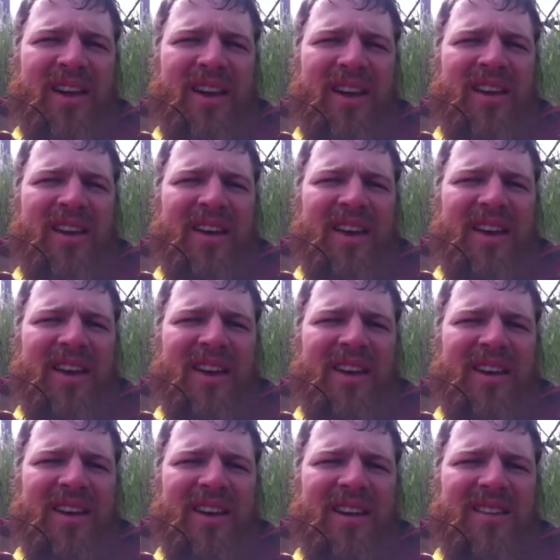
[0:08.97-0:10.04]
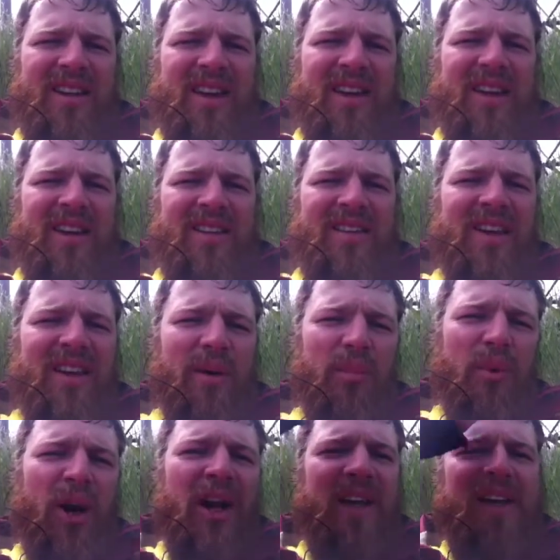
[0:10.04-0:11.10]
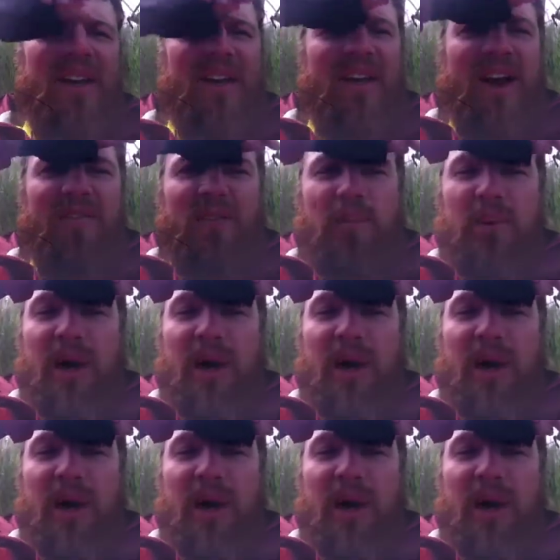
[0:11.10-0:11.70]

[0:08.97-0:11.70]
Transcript: And as I take a break here after